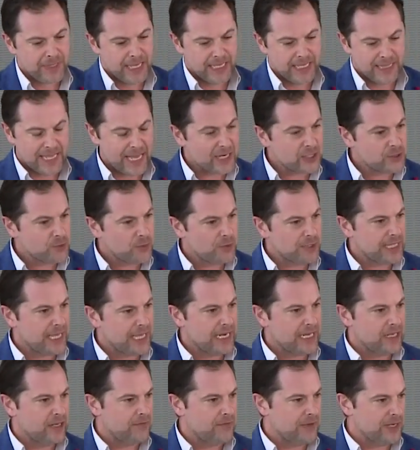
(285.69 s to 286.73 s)
And that is what
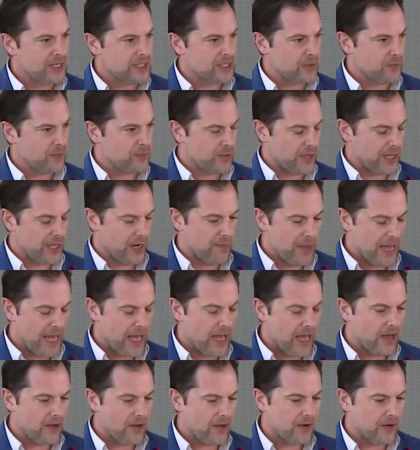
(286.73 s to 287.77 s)
that innovation brought
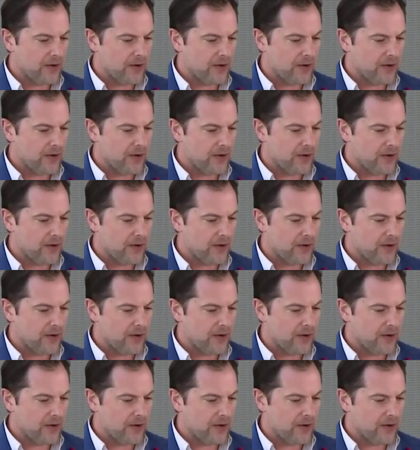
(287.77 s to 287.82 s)
about.